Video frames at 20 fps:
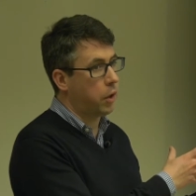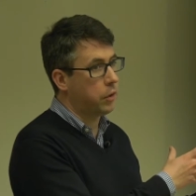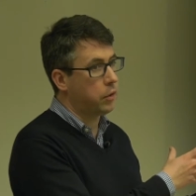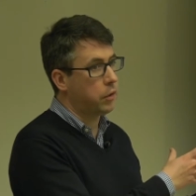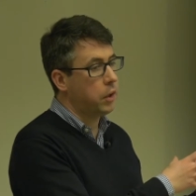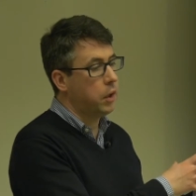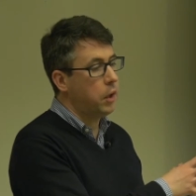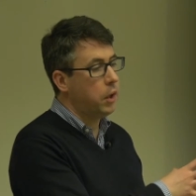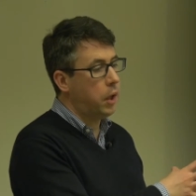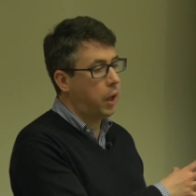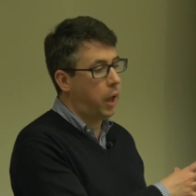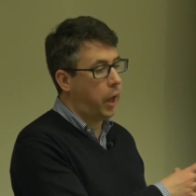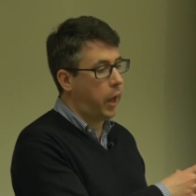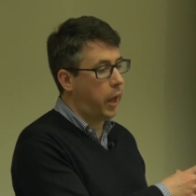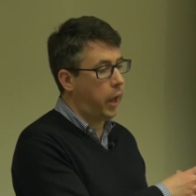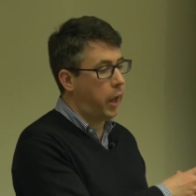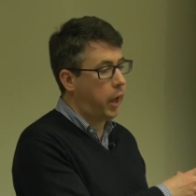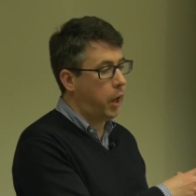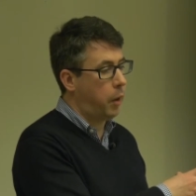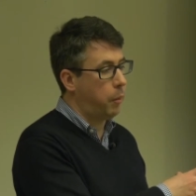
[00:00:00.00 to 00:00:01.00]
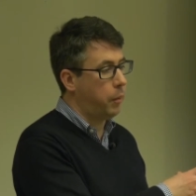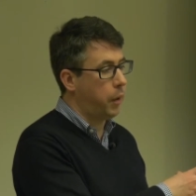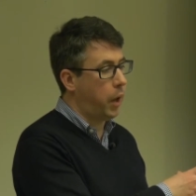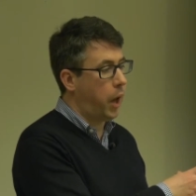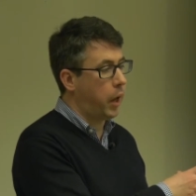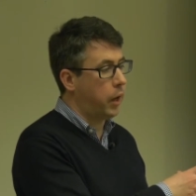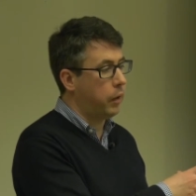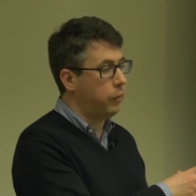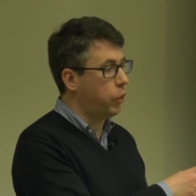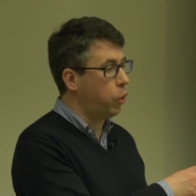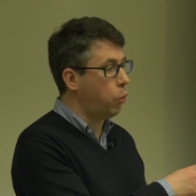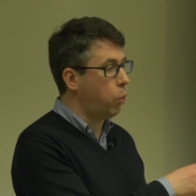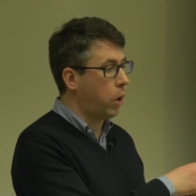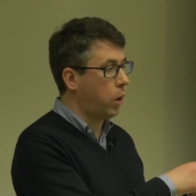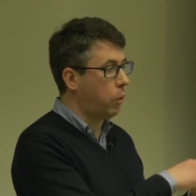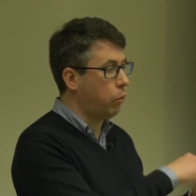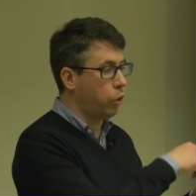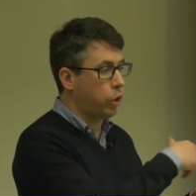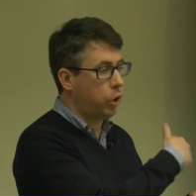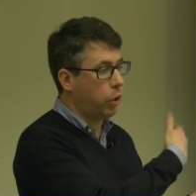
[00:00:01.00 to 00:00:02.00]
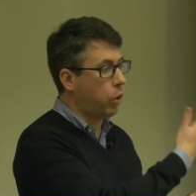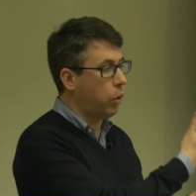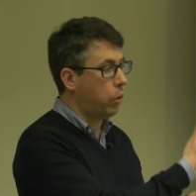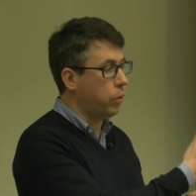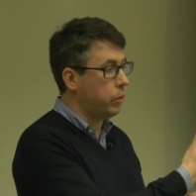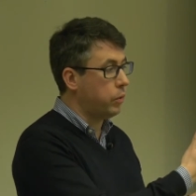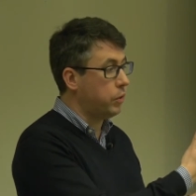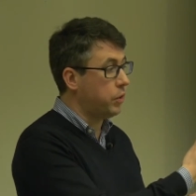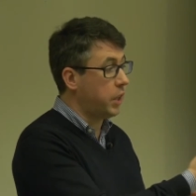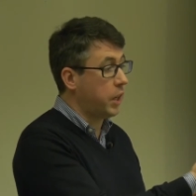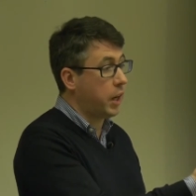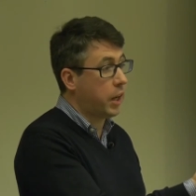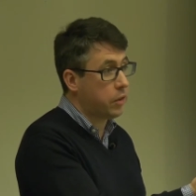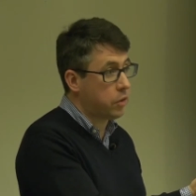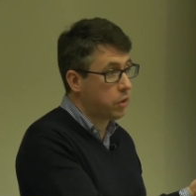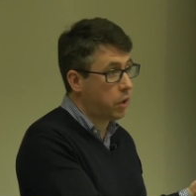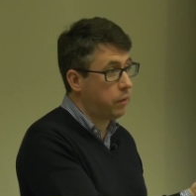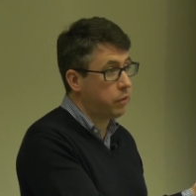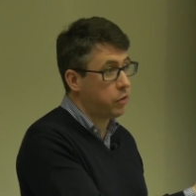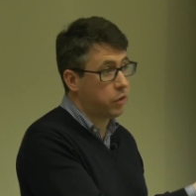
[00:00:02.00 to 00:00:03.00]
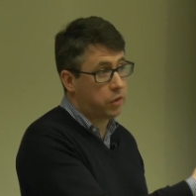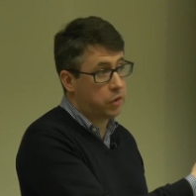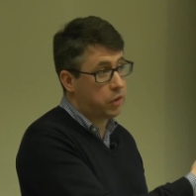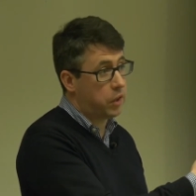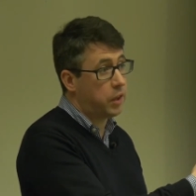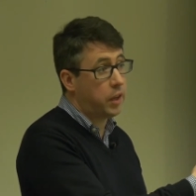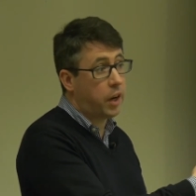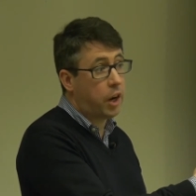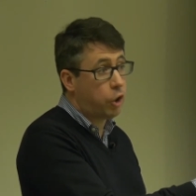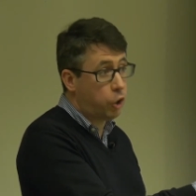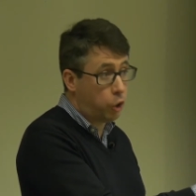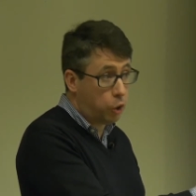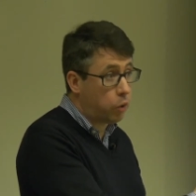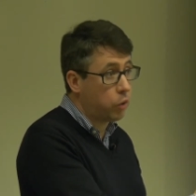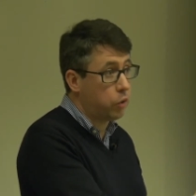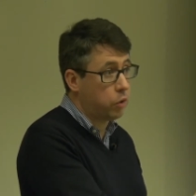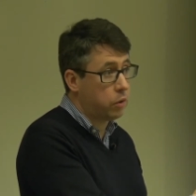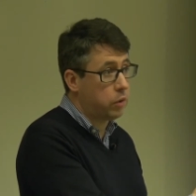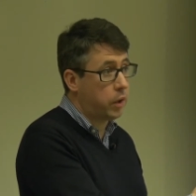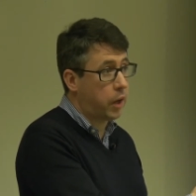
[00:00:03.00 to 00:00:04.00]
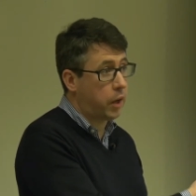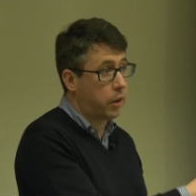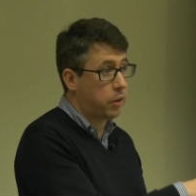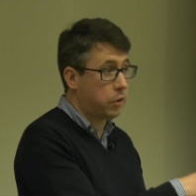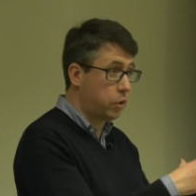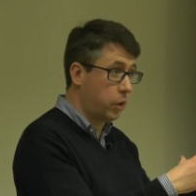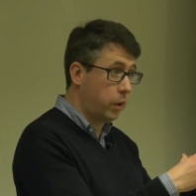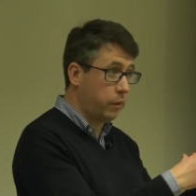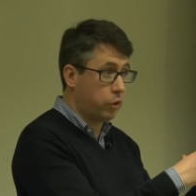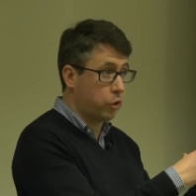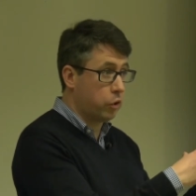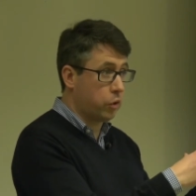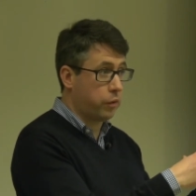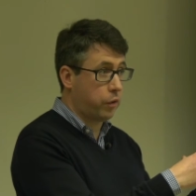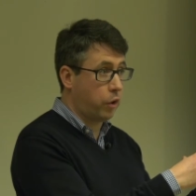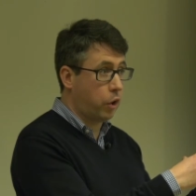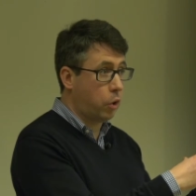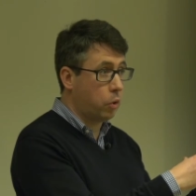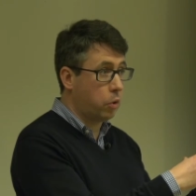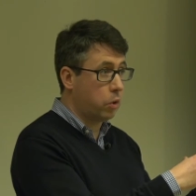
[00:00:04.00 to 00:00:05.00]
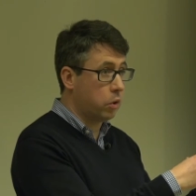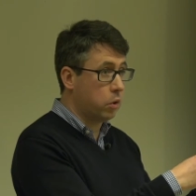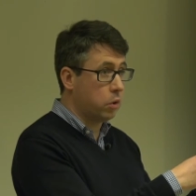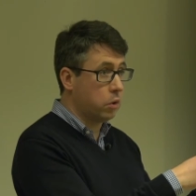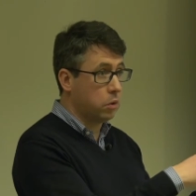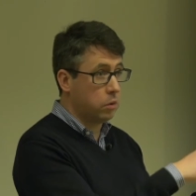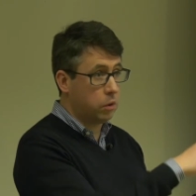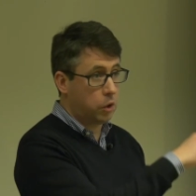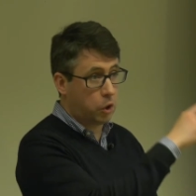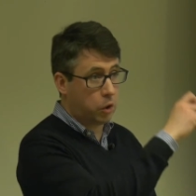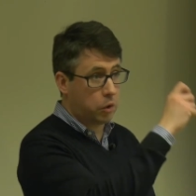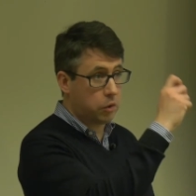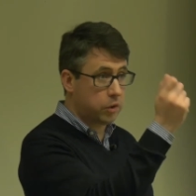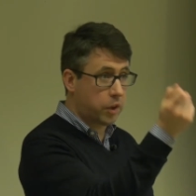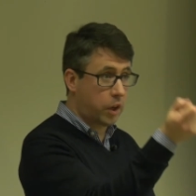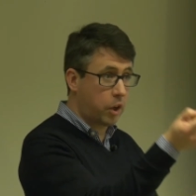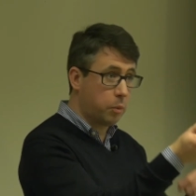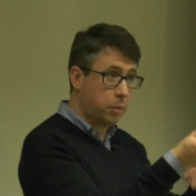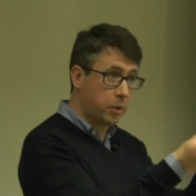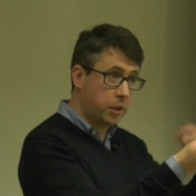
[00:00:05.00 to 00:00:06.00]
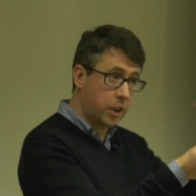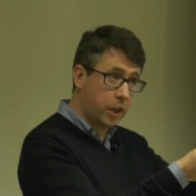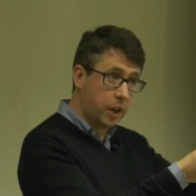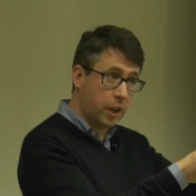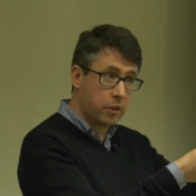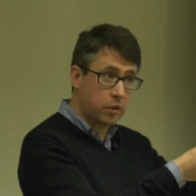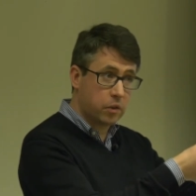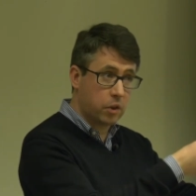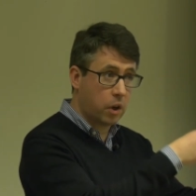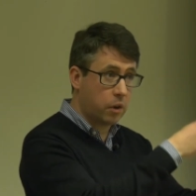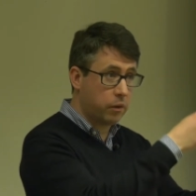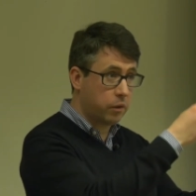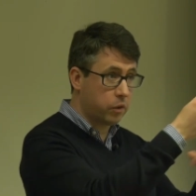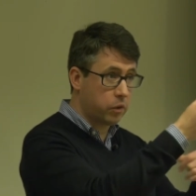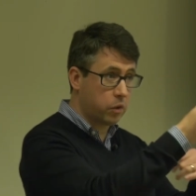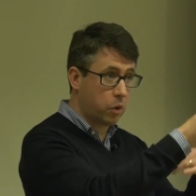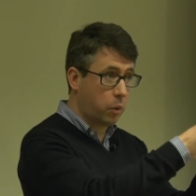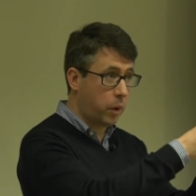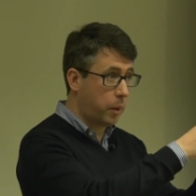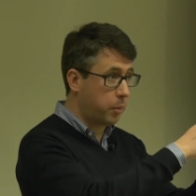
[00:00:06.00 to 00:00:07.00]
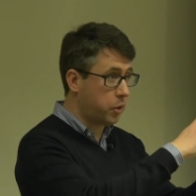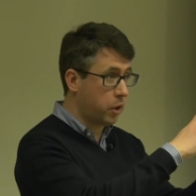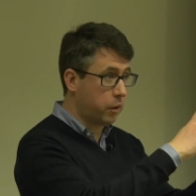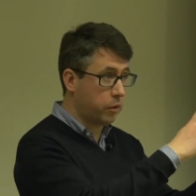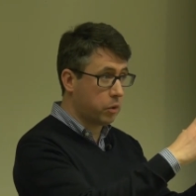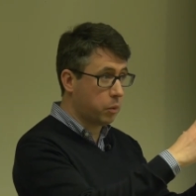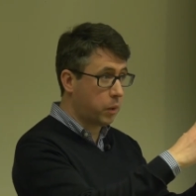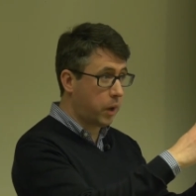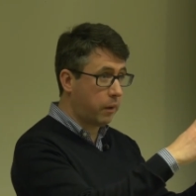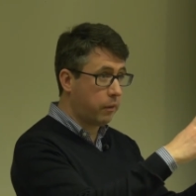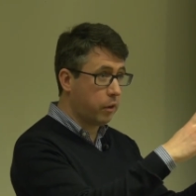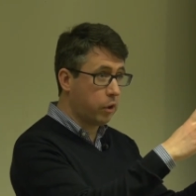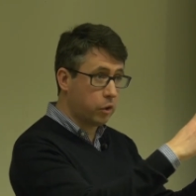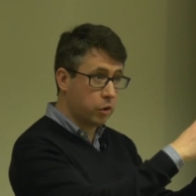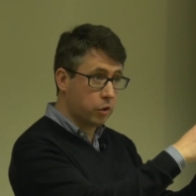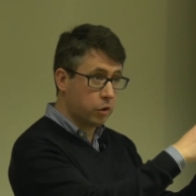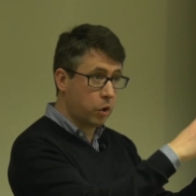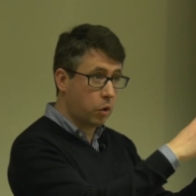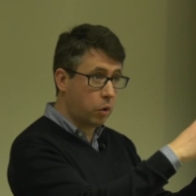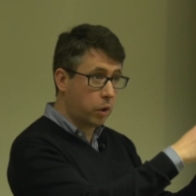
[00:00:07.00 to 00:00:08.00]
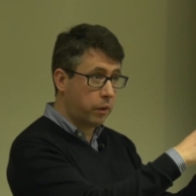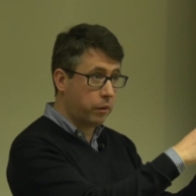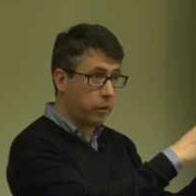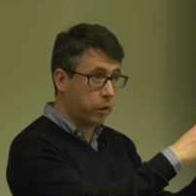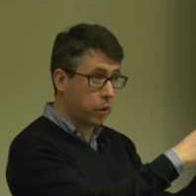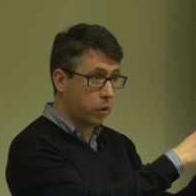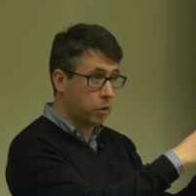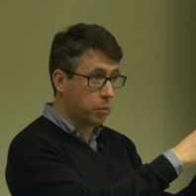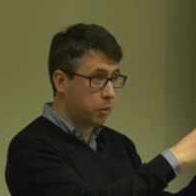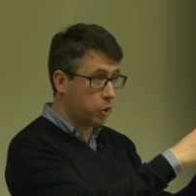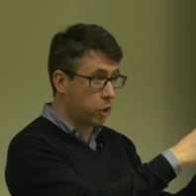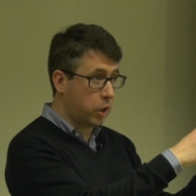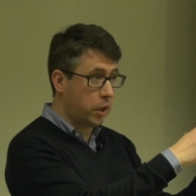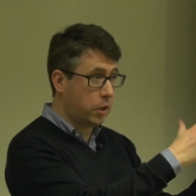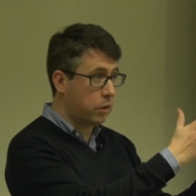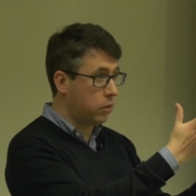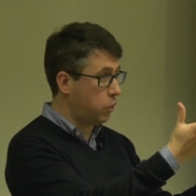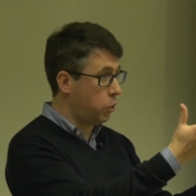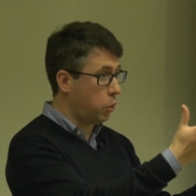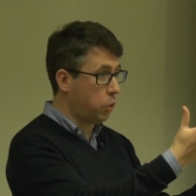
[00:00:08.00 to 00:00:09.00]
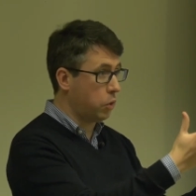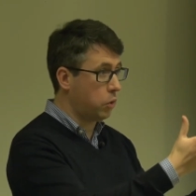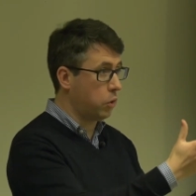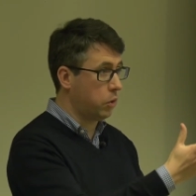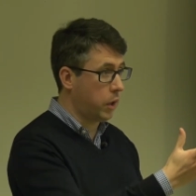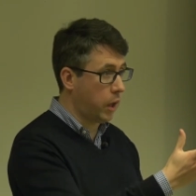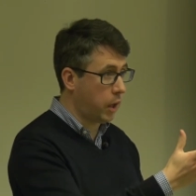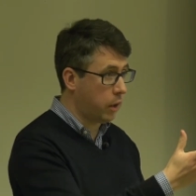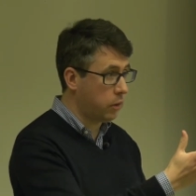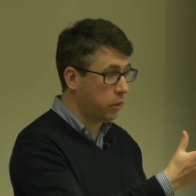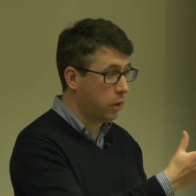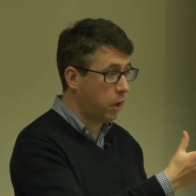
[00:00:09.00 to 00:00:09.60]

Alright? So again, who still needs help, I try to run around for a few minutes and then we'll continue.